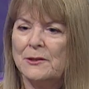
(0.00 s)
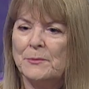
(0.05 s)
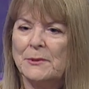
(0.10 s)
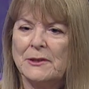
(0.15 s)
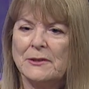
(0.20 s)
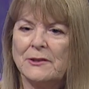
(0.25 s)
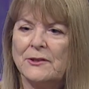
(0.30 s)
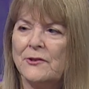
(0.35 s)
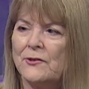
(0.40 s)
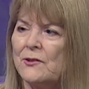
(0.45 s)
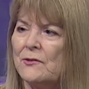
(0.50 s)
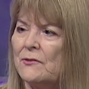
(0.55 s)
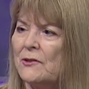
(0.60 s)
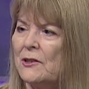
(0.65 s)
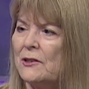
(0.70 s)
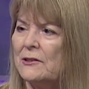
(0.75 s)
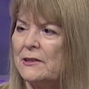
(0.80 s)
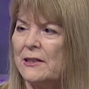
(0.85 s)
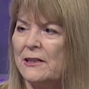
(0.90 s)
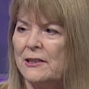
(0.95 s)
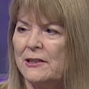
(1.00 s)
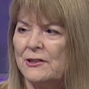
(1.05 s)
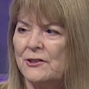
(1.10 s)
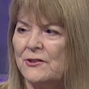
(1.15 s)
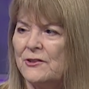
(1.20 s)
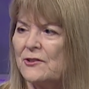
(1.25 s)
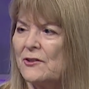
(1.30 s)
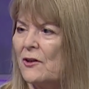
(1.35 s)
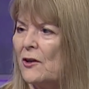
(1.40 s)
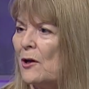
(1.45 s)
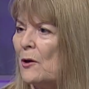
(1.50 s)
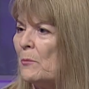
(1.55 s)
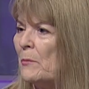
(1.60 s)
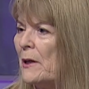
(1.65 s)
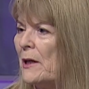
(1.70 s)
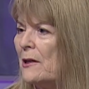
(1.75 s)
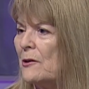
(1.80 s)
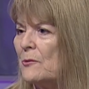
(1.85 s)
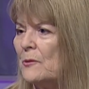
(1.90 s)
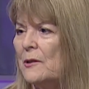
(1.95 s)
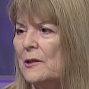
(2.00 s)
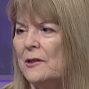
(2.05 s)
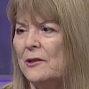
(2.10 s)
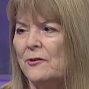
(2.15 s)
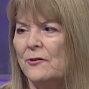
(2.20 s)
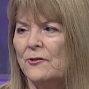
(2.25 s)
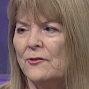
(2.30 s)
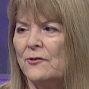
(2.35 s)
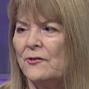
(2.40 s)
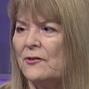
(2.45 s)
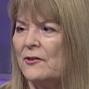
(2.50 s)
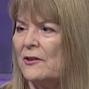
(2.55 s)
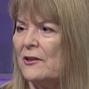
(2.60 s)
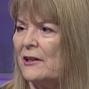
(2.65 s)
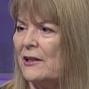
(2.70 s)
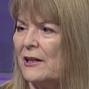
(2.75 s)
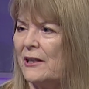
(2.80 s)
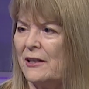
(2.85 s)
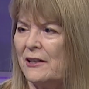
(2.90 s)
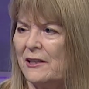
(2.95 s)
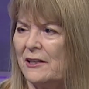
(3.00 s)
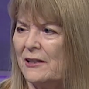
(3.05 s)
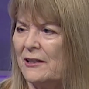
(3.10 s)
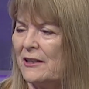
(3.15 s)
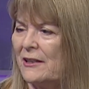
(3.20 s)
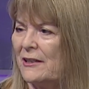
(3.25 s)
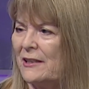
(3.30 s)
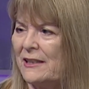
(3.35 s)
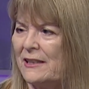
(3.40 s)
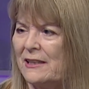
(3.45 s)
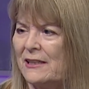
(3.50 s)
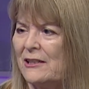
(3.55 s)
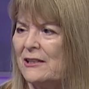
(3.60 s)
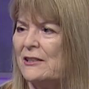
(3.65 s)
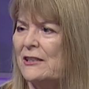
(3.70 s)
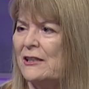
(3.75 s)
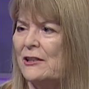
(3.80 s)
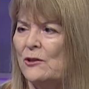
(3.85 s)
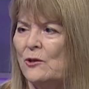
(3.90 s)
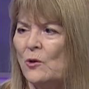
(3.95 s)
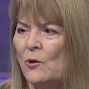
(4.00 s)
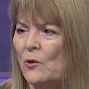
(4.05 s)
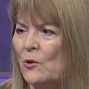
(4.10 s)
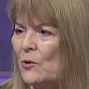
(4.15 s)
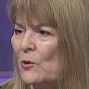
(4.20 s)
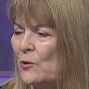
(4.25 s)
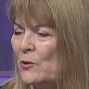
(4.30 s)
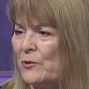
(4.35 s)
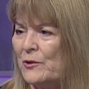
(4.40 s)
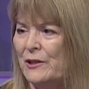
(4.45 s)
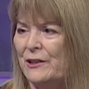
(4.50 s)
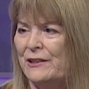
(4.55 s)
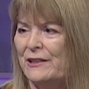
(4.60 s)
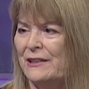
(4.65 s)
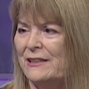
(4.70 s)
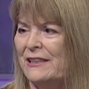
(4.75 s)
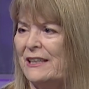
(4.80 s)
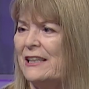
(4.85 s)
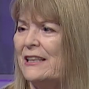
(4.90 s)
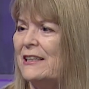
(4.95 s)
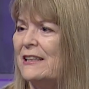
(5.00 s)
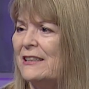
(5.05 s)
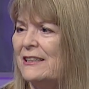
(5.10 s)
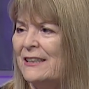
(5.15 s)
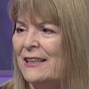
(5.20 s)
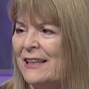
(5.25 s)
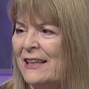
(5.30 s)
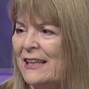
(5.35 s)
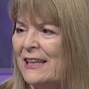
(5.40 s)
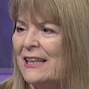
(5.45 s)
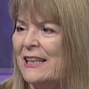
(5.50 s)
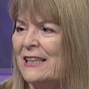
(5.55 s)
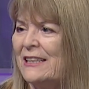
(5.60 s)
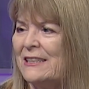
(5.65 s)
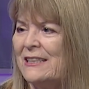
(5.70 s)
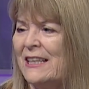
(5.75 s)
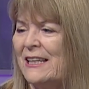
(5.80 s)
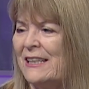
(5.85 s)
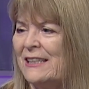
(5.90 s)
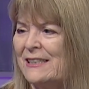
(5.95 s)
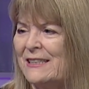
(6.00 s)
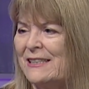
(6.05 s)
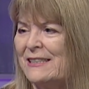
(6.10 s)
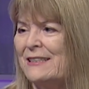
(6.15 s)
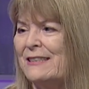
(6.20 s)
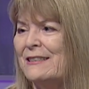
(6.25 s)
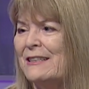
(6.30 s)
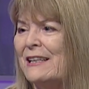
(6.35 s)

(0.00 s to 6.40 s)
about kids of all ages, all backgrounds, the whole. Right. It, it's